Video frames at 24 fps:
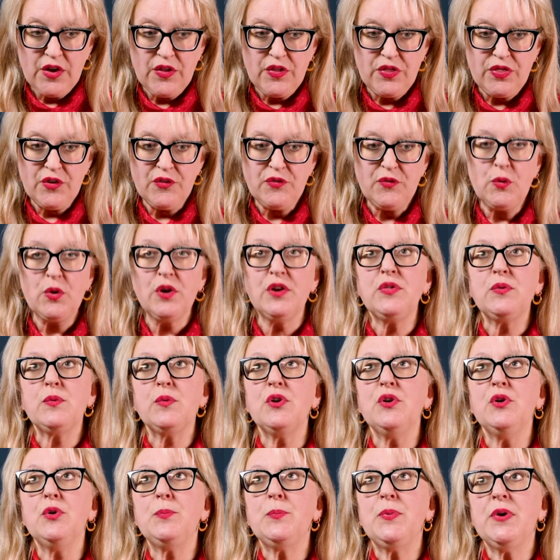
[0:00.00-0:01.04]
The fourth
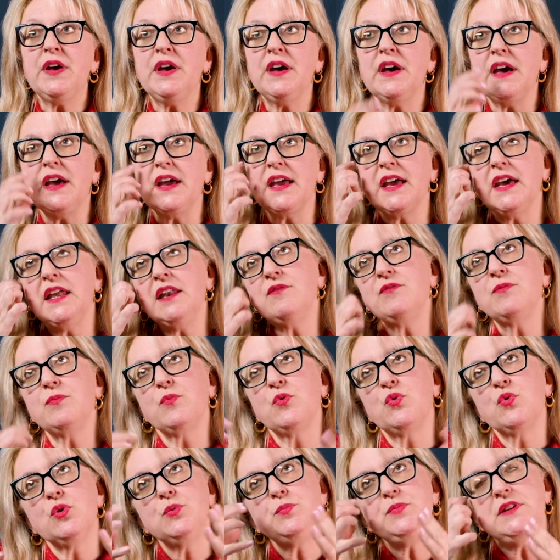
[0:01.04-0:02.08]
group, I kind
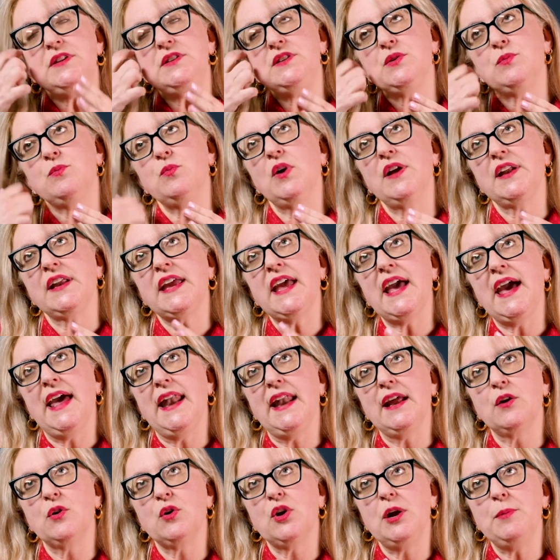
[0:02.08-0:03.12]
of grouped into one
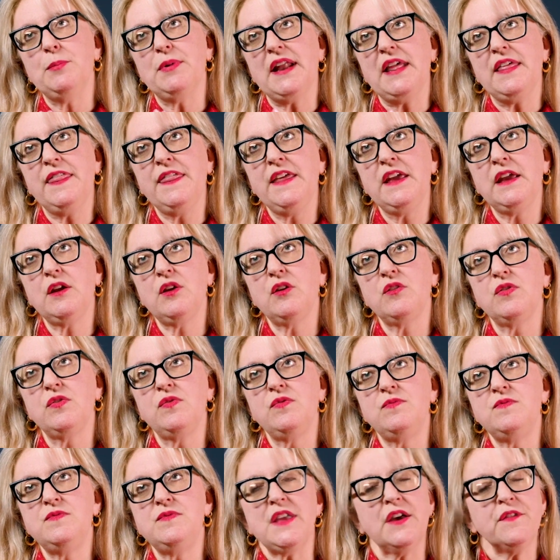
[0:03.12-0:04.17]
category, but I think
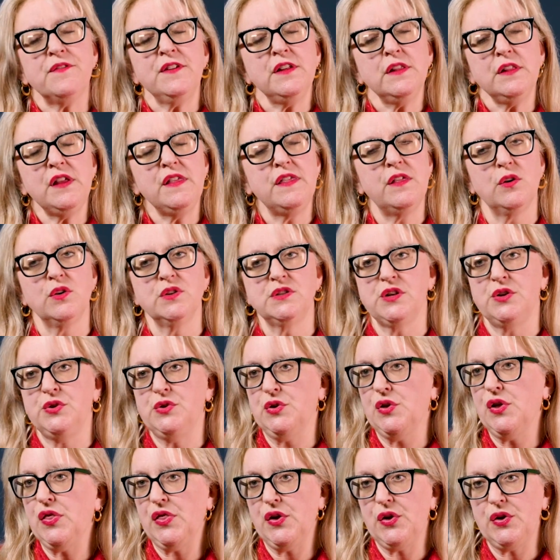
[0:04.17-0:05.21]
definitely those
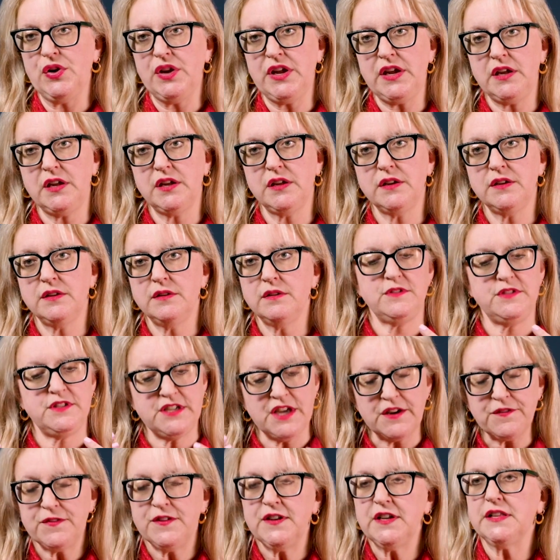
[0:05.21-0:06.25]
under 30
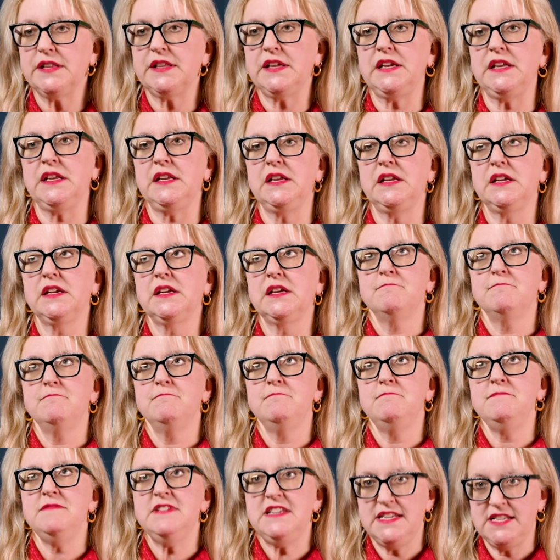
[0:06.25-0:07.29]
definitely
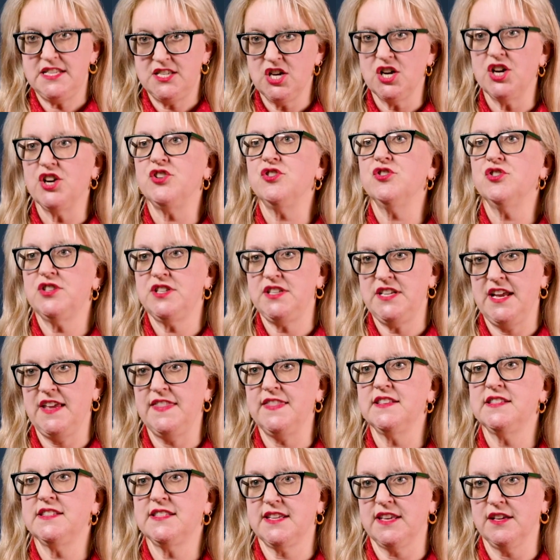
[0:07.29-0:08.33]
need to understand
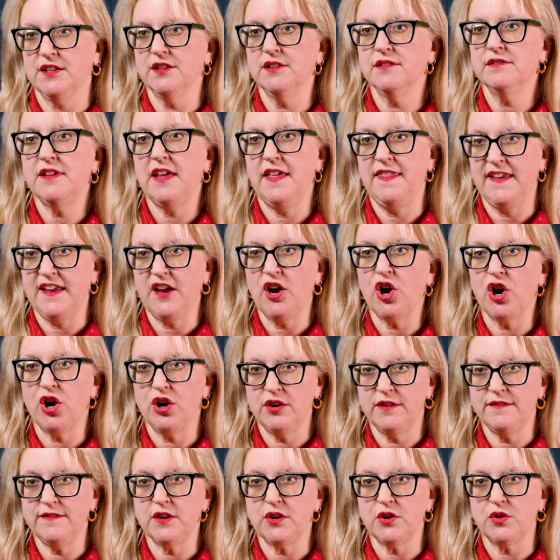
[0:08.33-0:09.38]
the skill and the
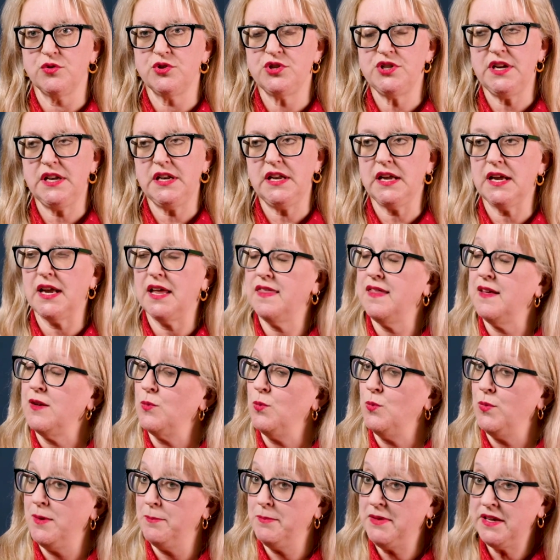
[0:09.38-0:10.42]
art of negotiating. I think
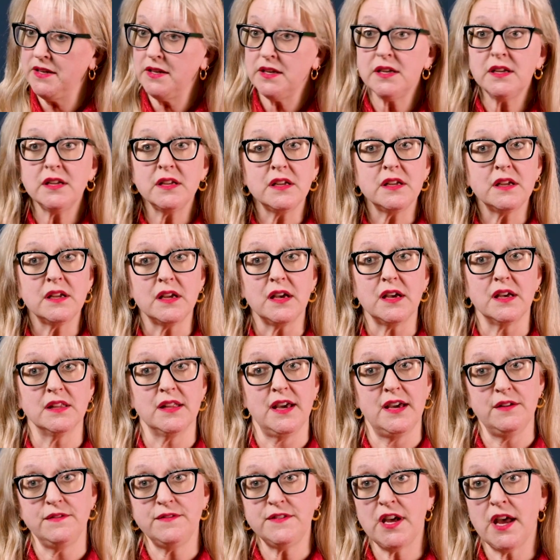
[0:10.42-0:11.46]
women, a
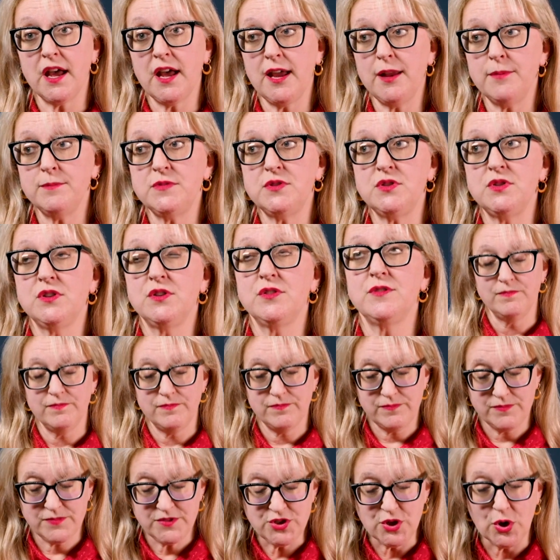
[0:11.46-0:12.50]
lot of times,
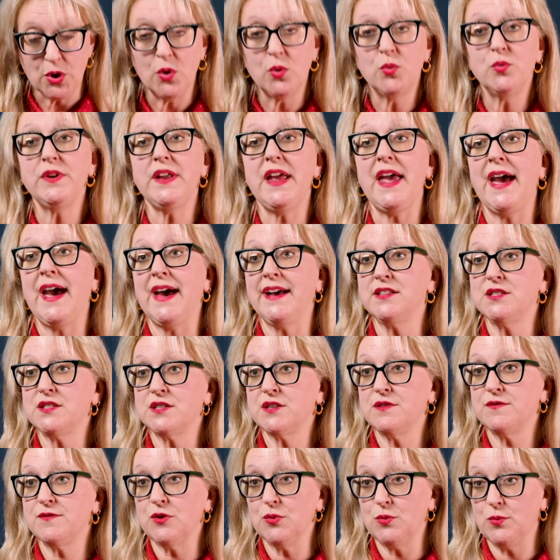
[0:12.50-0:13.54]
don't ask
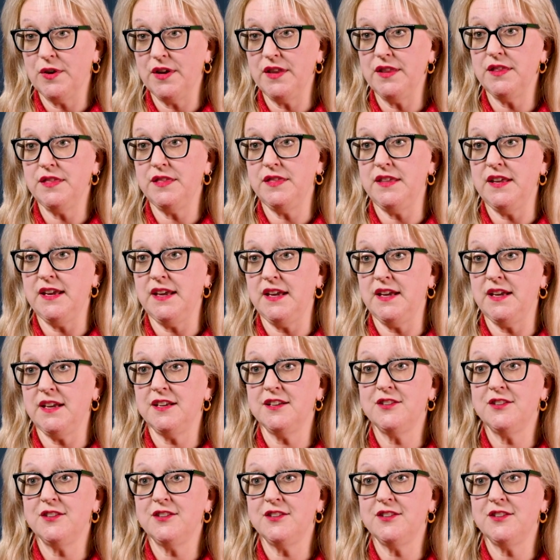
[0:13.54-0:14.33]
for what they